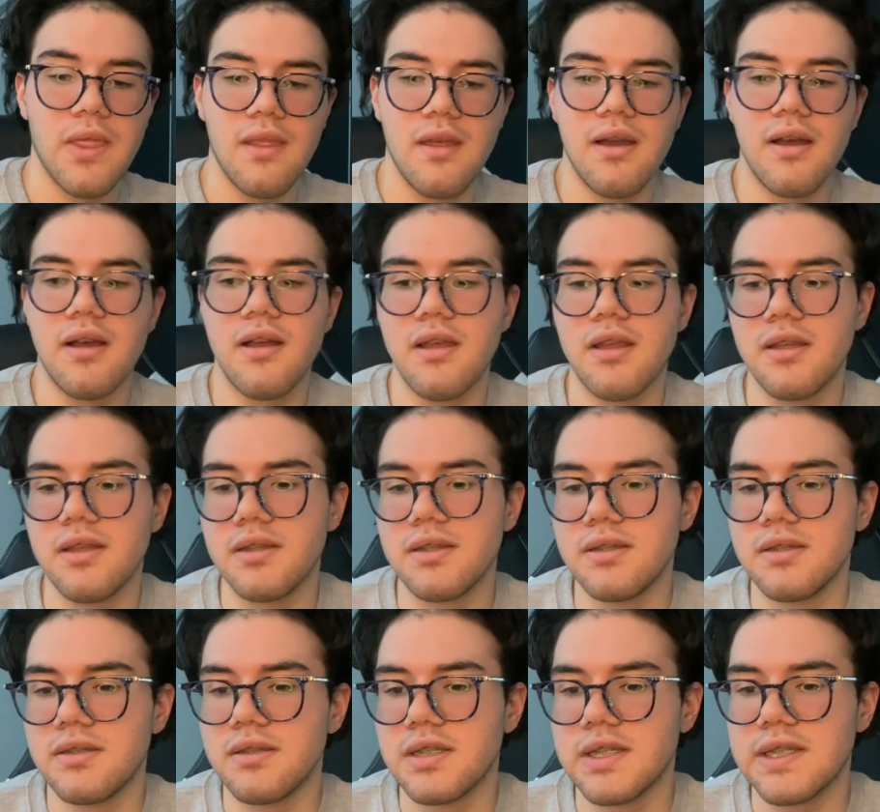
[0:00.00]

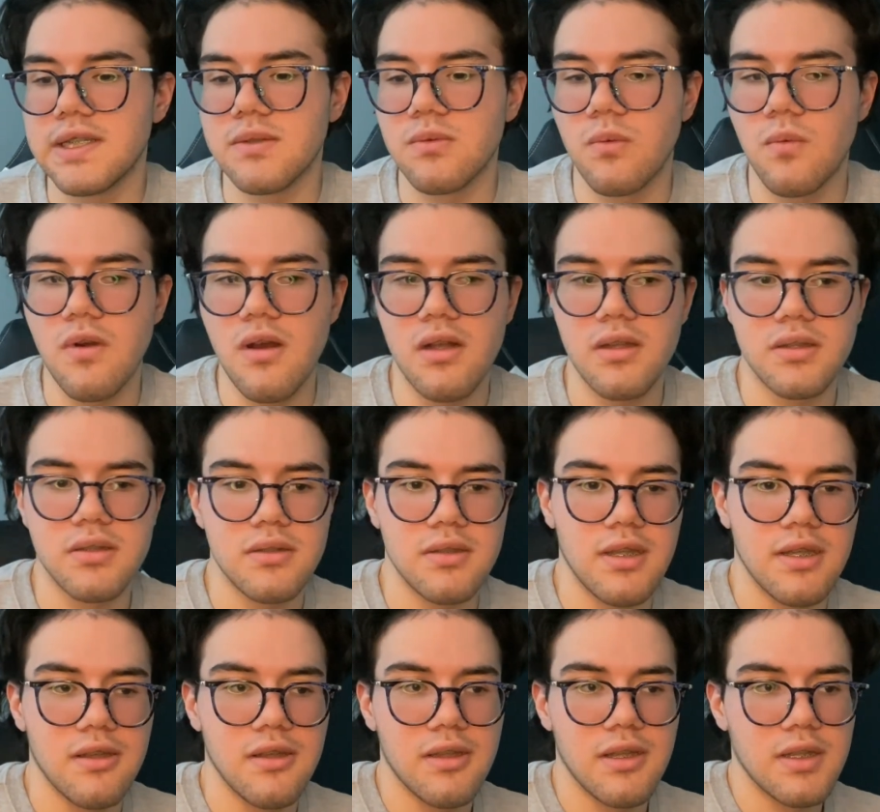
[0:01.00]
I just watch
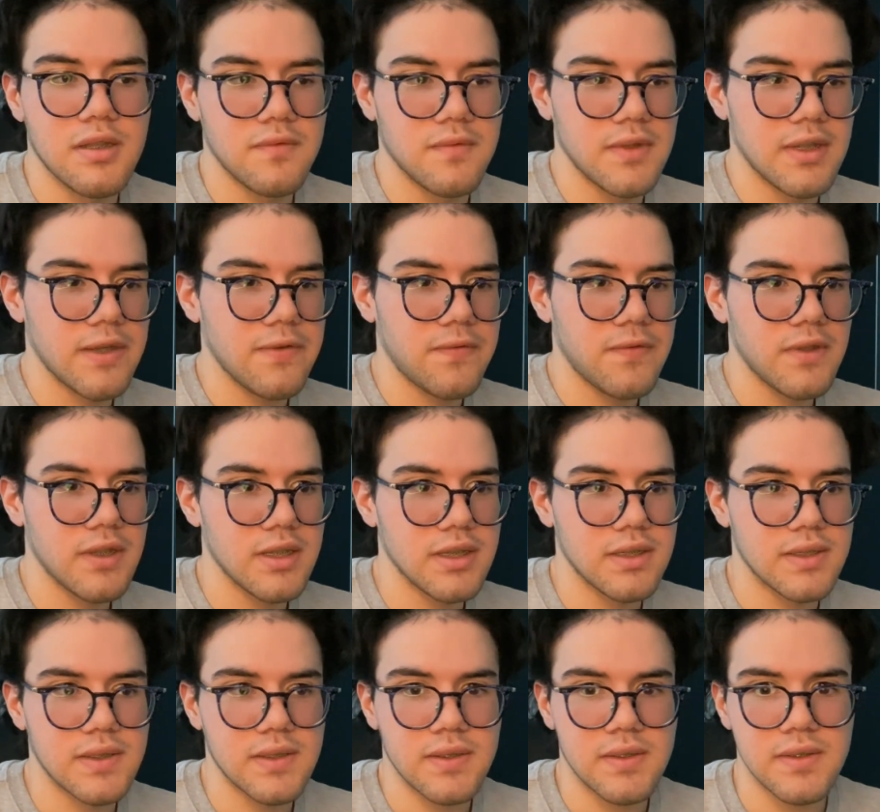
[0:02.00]
like a lot of
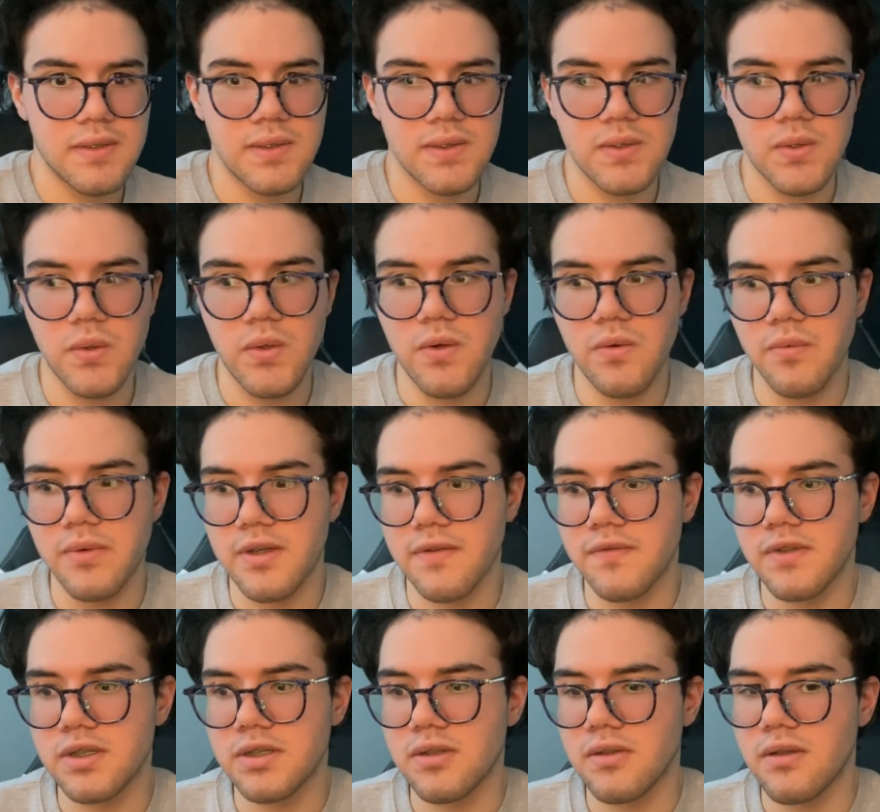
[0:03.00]
Netflix or
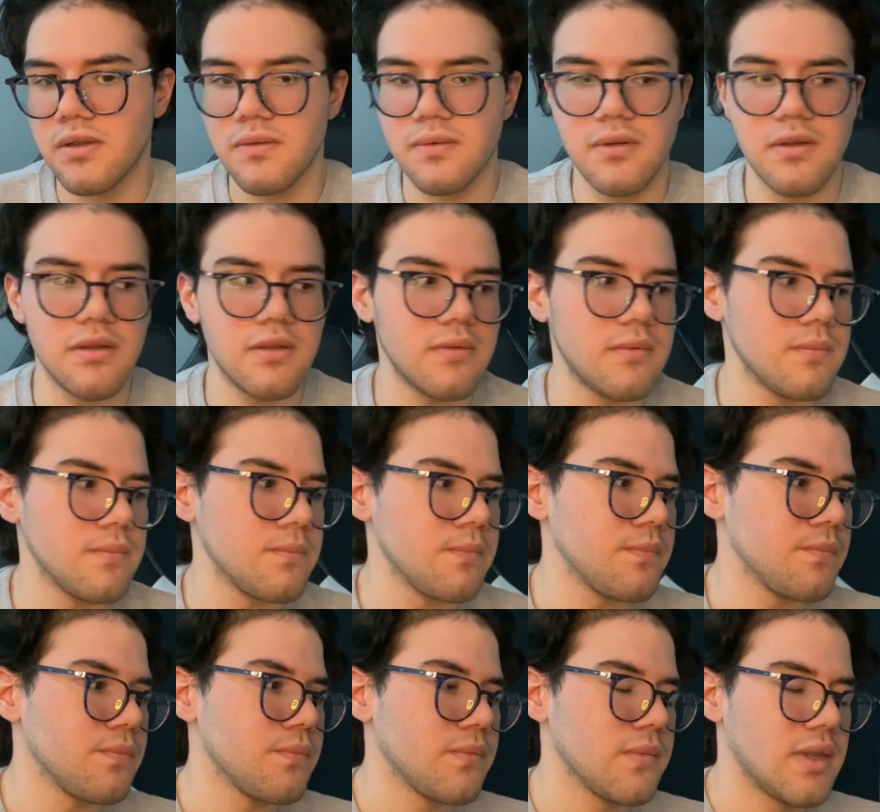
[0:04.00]
whatever show I want.
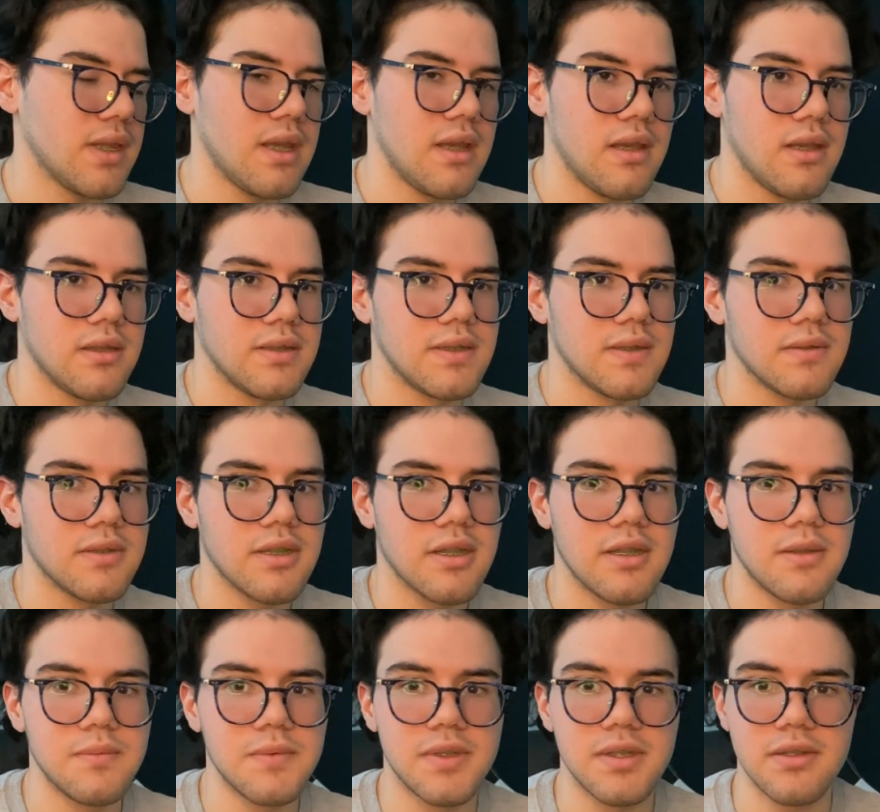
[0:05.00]
And
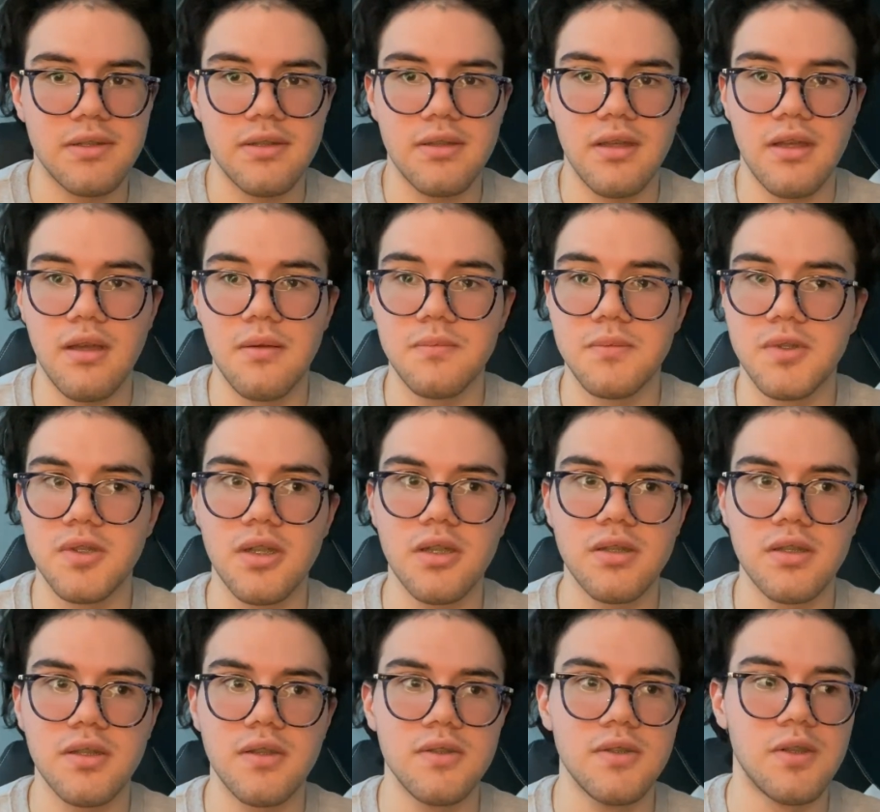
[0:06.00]
sometimes I'm starting
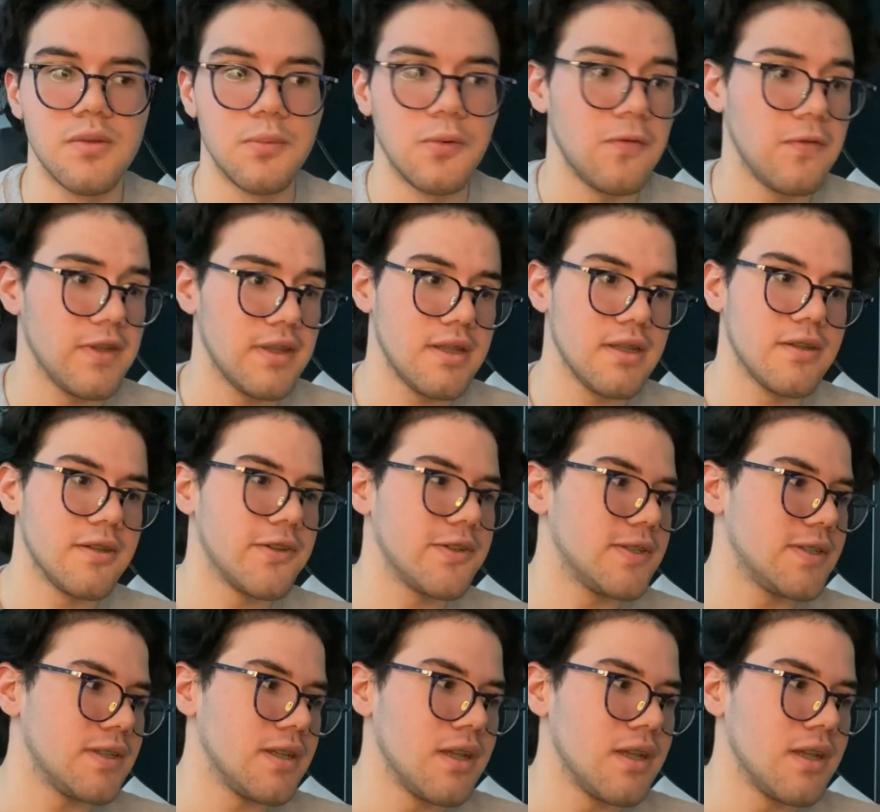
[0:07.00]
to go to the movie theaters